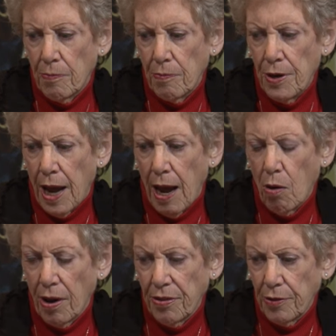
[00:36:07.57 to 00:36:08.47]

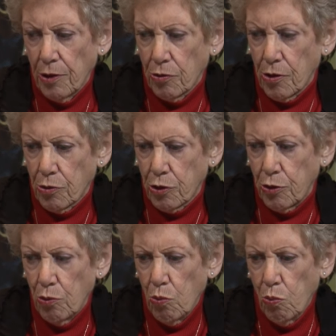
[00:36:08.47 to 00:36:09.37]
now I think there's there's
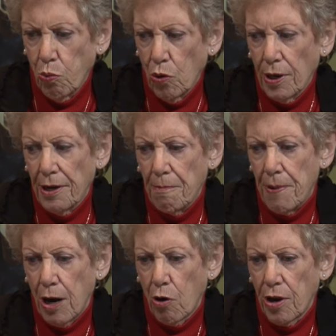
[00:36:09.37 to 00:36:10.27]
two wood
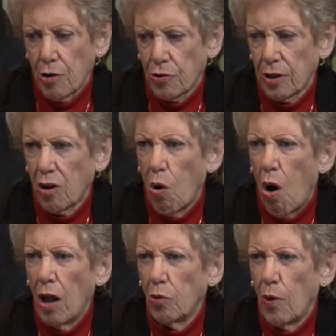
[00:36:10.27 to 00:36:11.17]
barriers that go
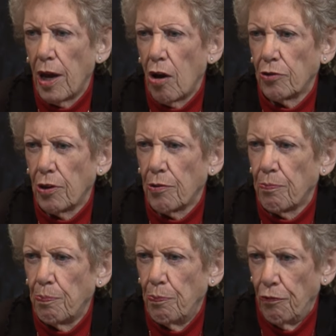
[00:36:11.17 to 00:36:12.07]
all the way up to the
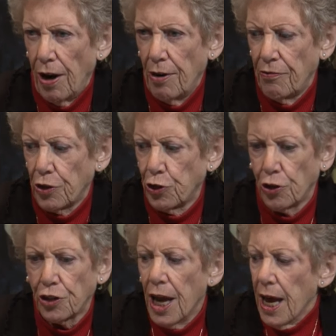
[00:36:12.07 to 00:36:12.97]
front of the
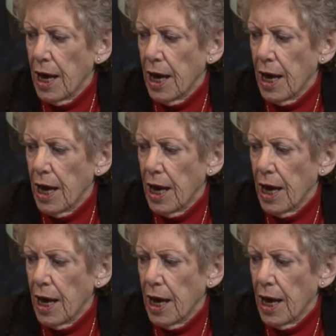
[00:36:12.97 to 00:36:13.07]
church,